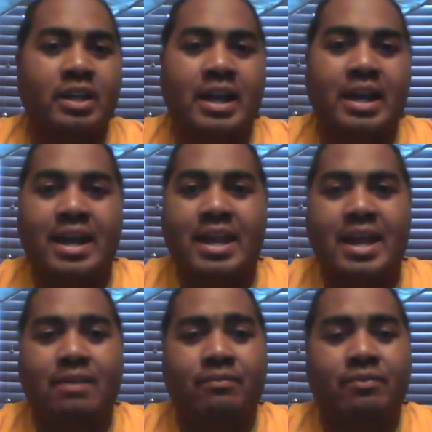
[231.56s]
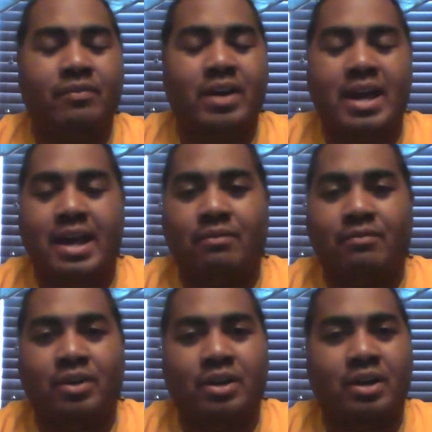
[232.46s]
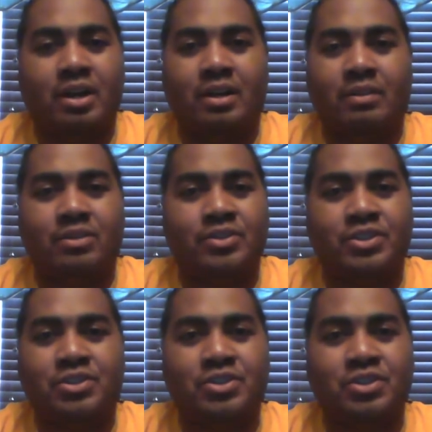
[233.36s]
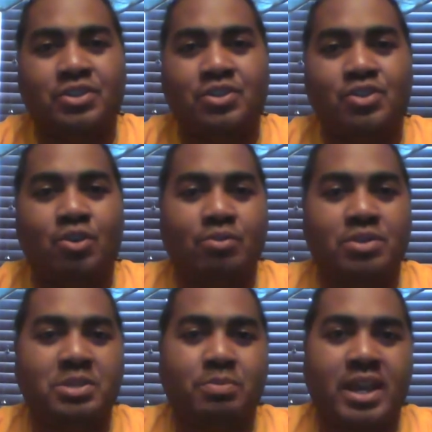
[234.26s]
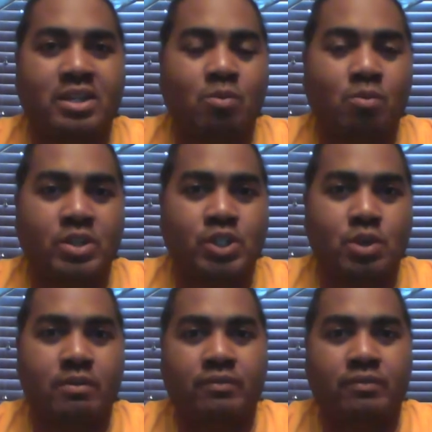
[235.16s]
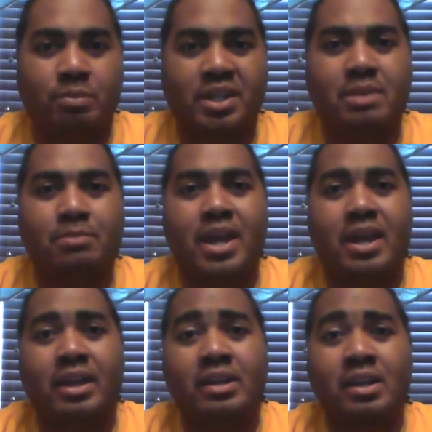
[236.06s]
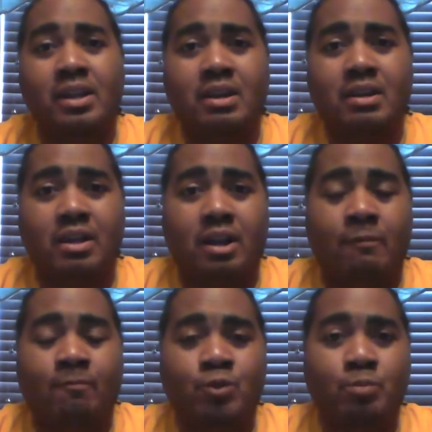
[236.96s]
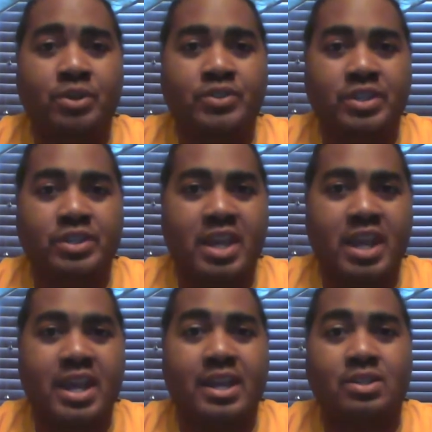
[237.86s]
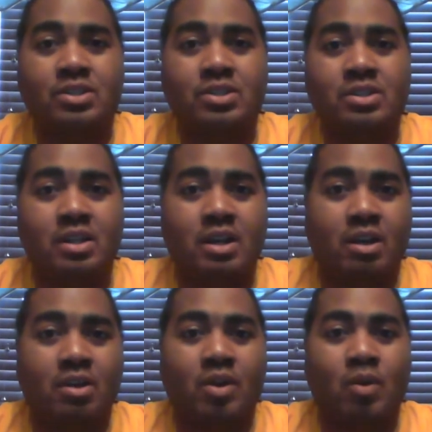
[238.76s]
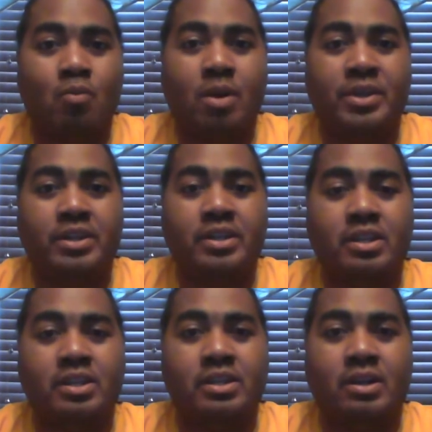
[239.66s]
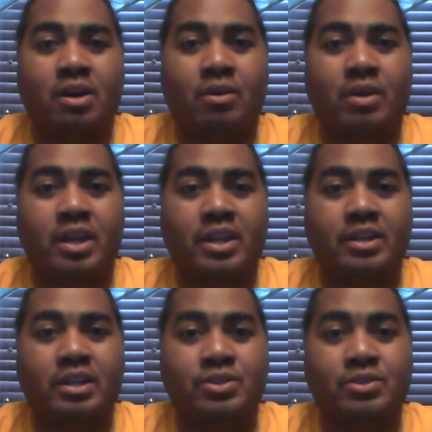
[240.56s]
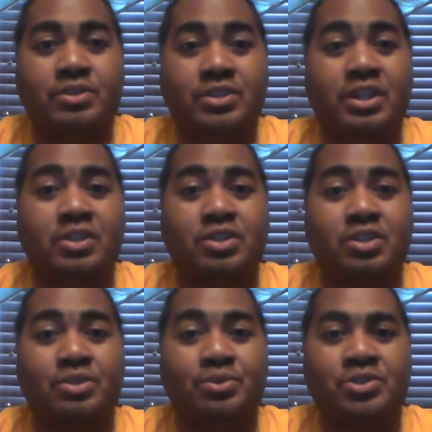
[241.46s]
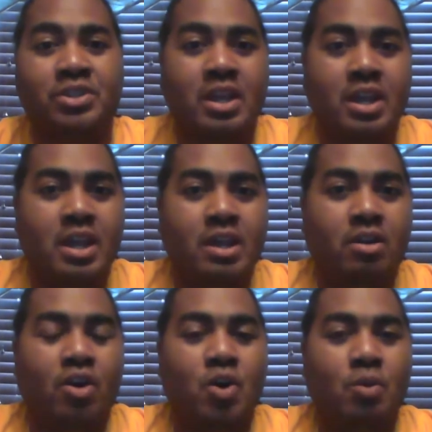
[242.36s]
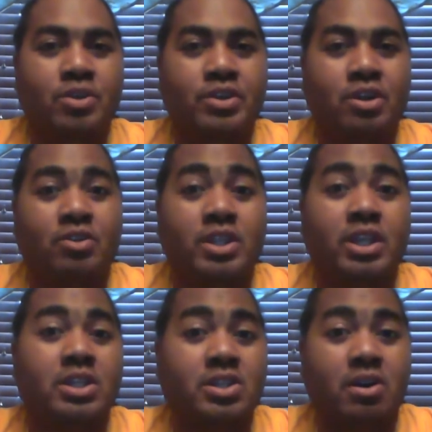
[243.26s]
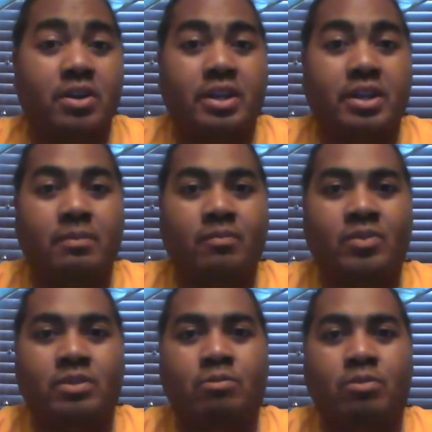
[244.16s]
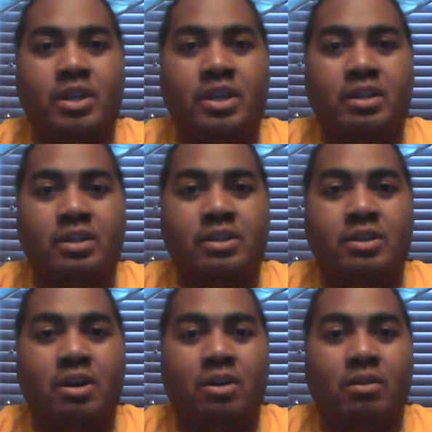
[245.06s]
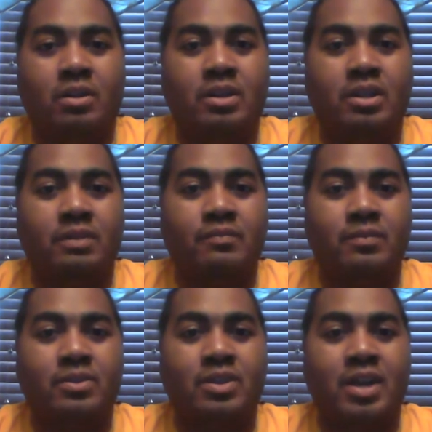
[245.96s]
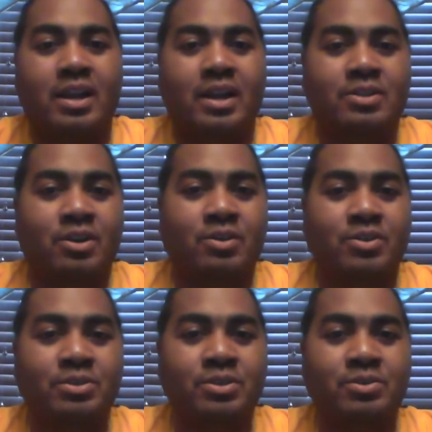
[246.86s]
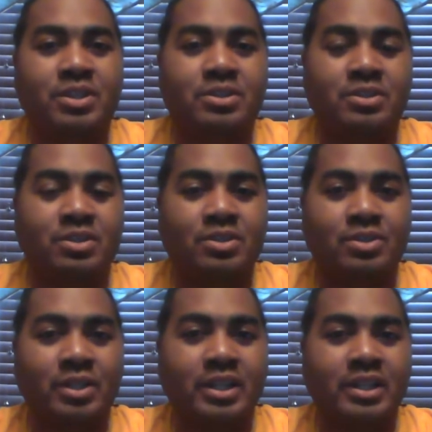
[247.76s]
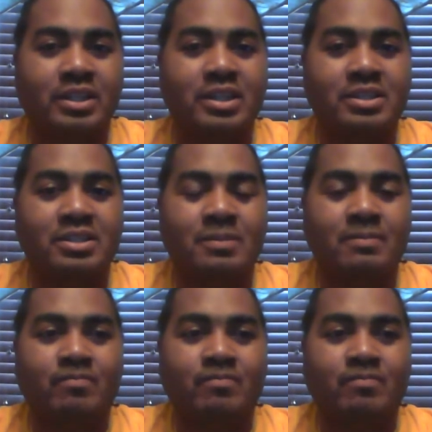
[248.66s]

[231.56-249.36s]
I have just no respect whatsoever from any man who puts his hands on a woman, and uses the excuse, oh well, she started it. When if you could look at this